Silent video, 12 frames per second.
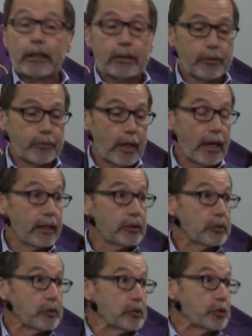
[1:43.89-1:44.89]
uh,
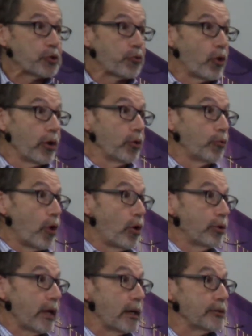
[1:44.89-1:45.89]
that Schroyer
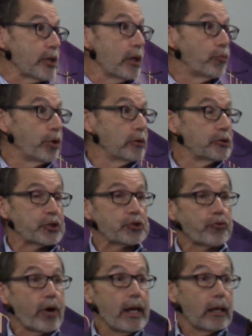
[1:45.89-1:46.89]
Road has a real
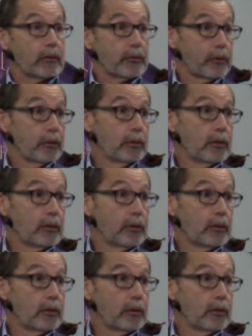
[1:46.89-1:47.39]
strength